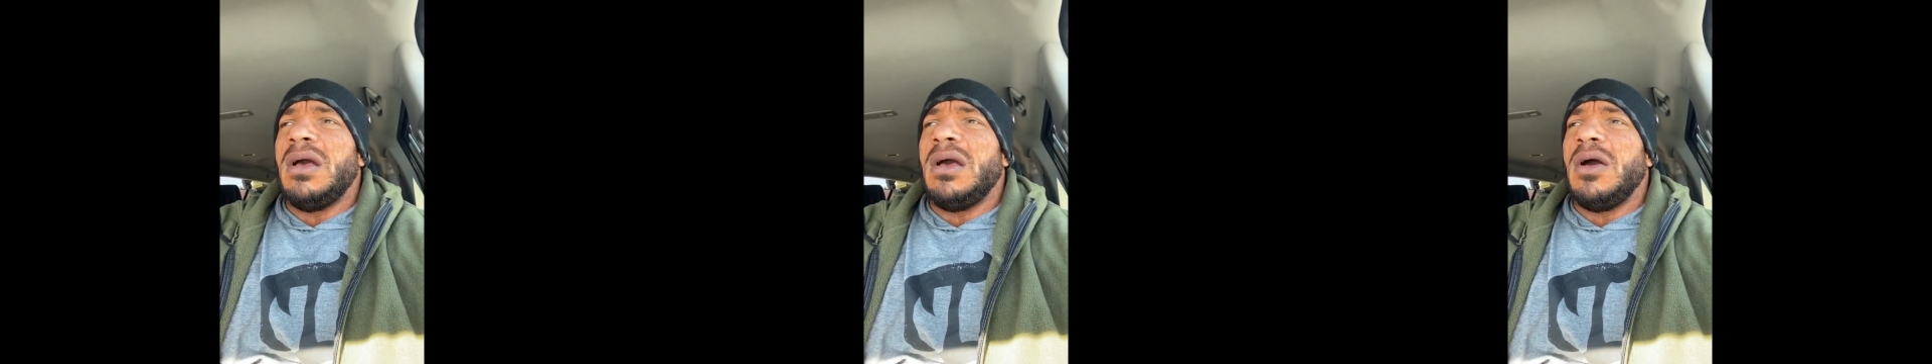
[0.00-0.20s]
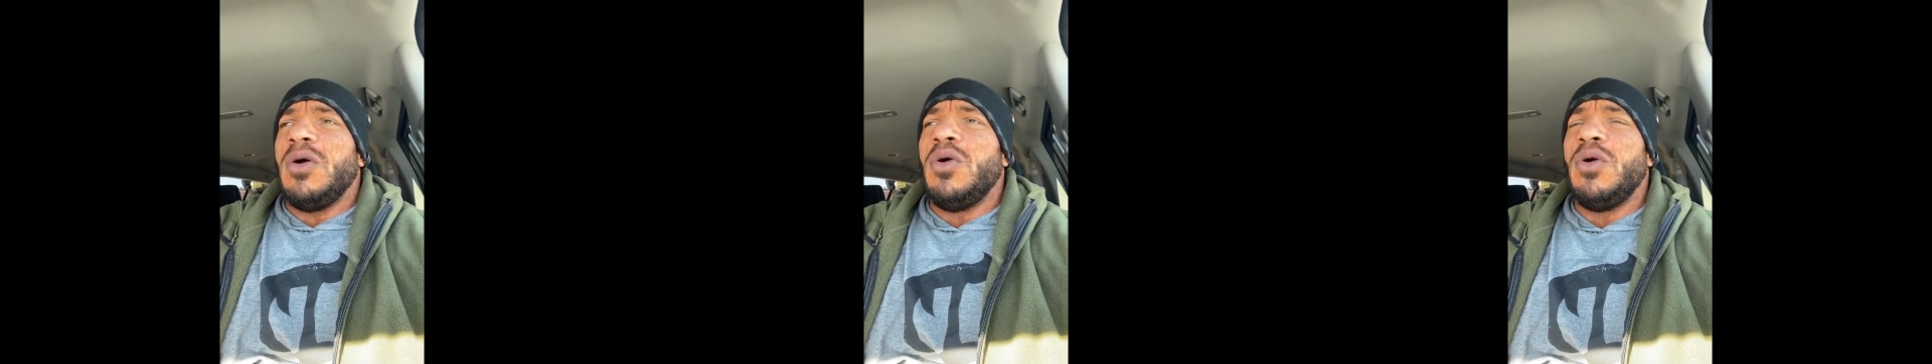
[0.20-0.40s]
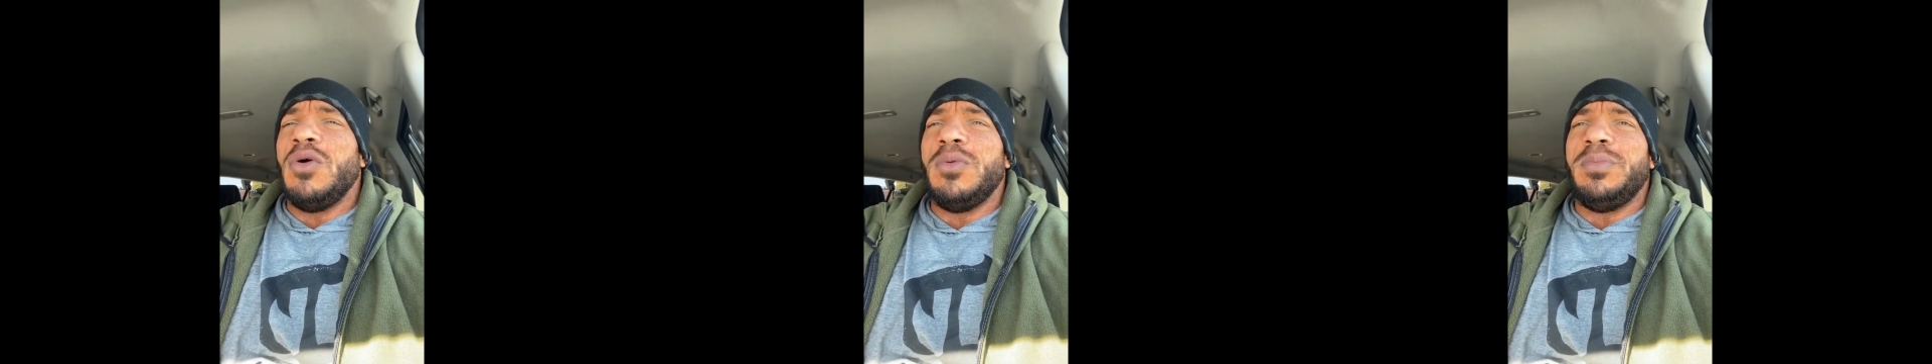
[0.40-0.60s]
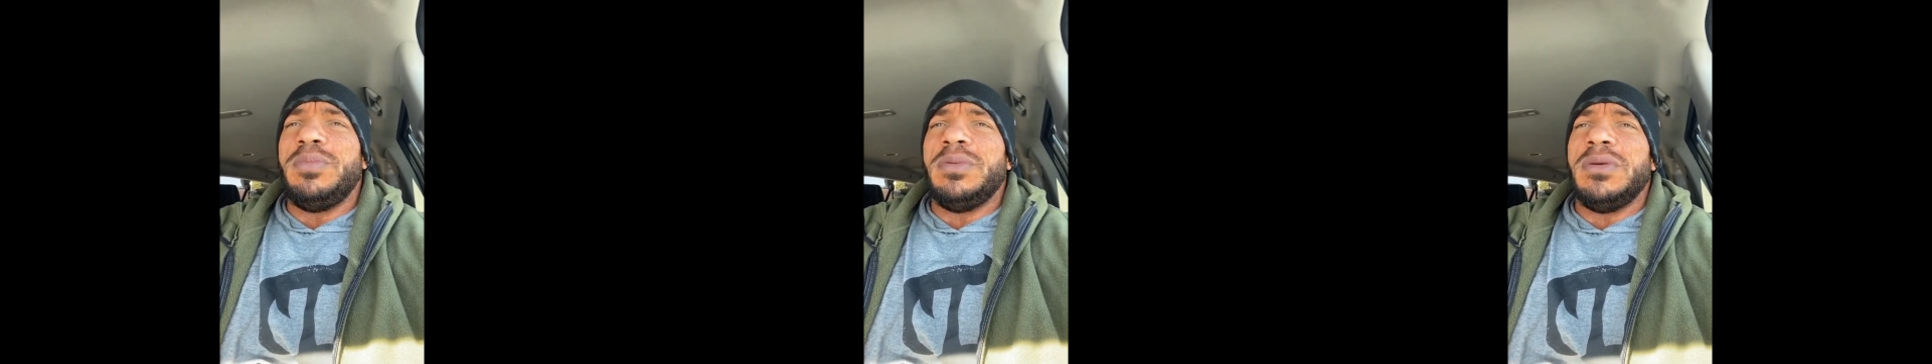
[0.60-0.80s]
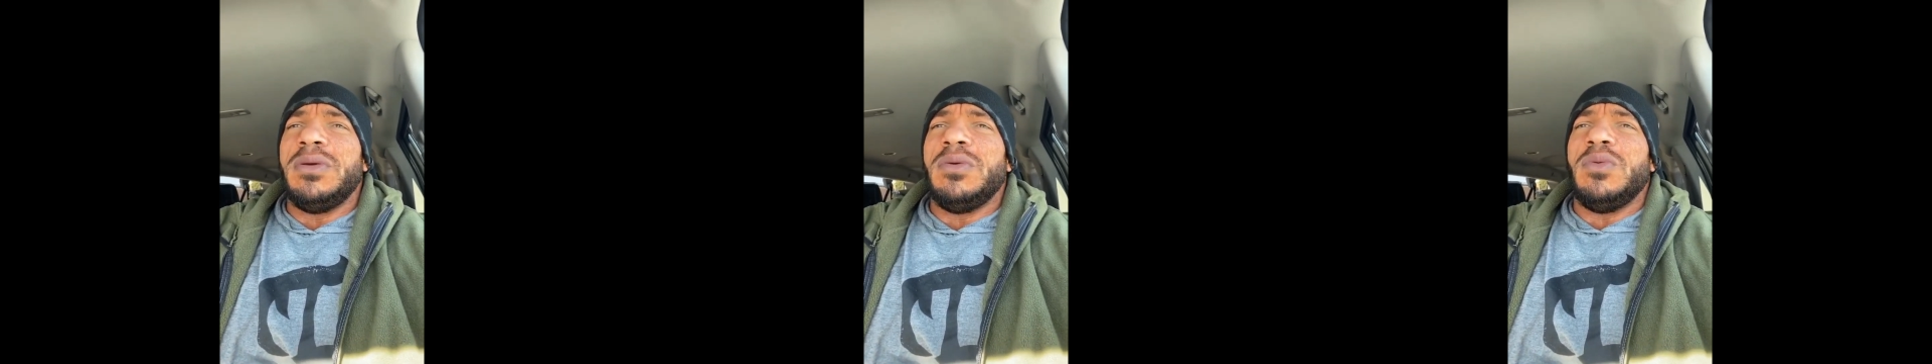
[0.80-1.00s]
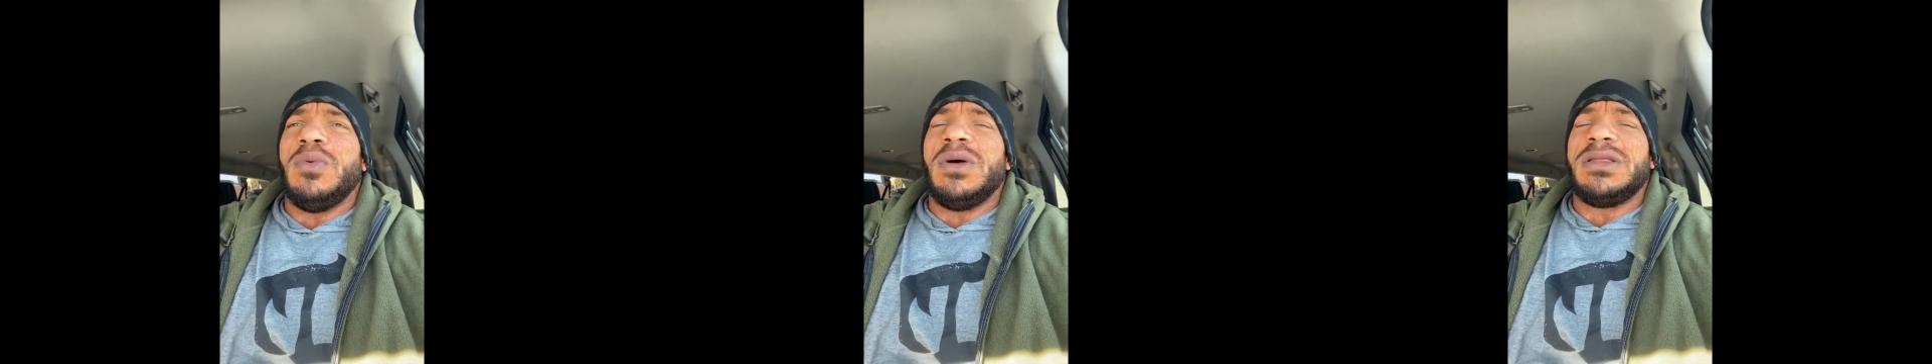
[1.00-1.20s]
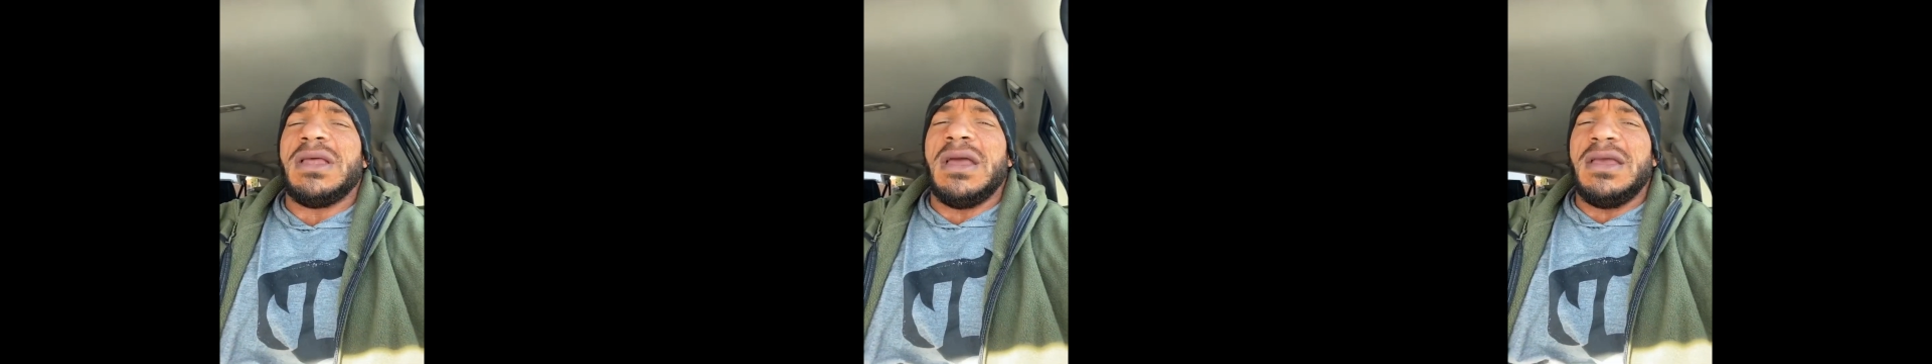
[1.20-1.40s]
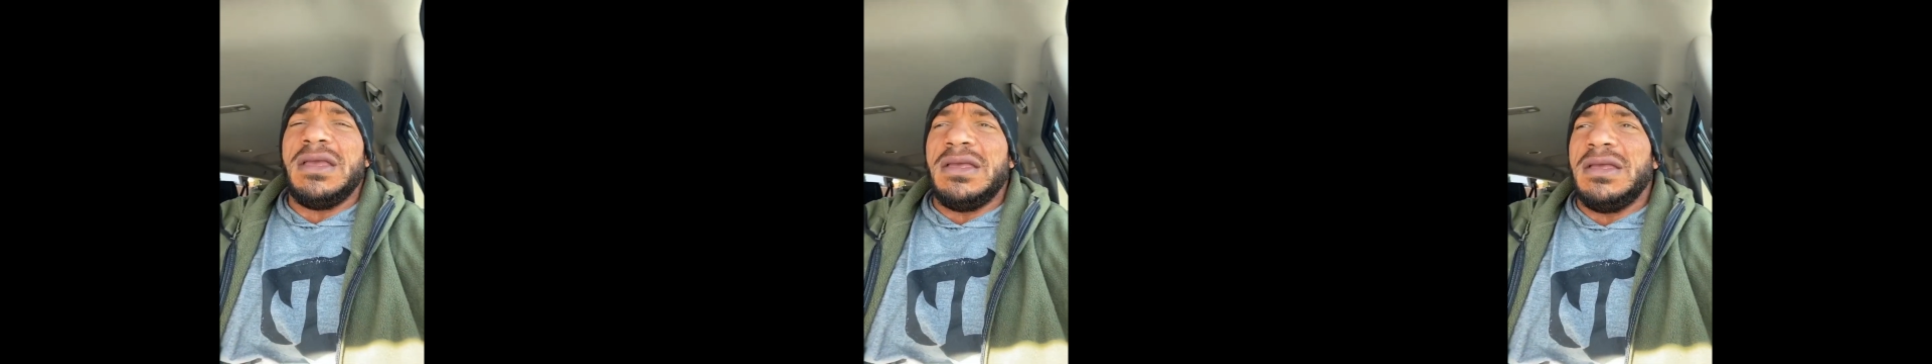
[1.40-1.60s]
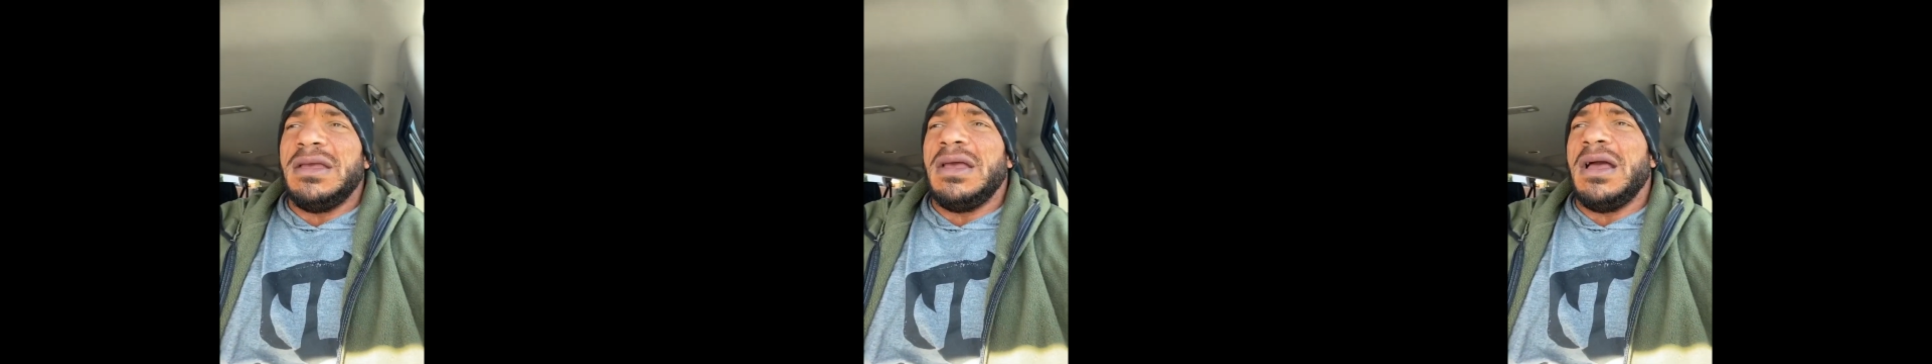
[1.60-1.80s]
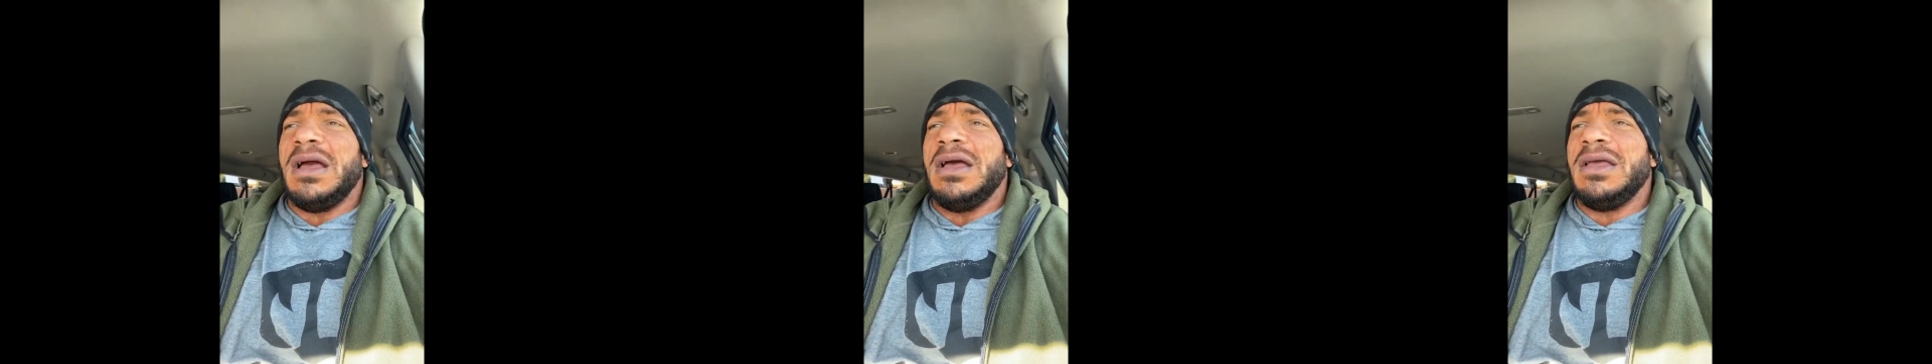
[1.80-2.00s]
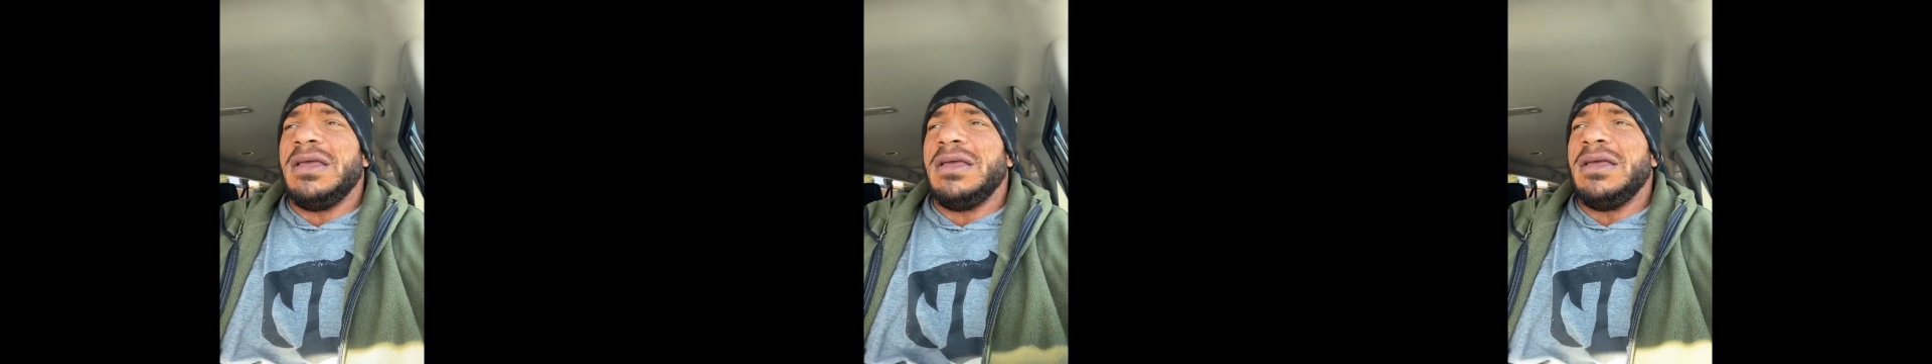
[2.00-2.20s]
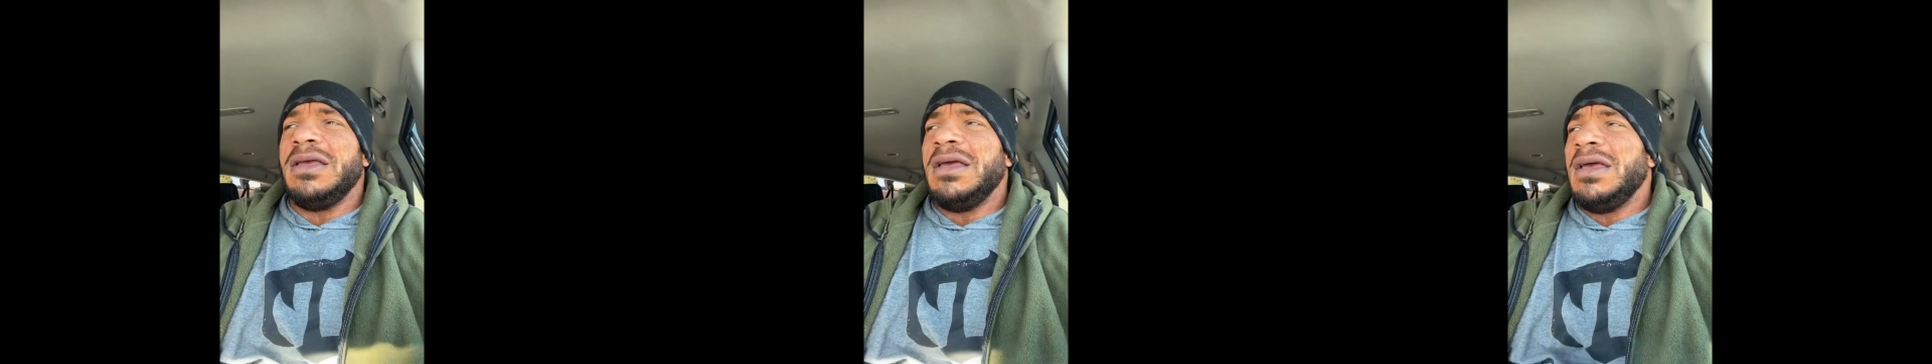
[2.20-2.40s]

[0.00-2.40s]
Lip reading: hope what I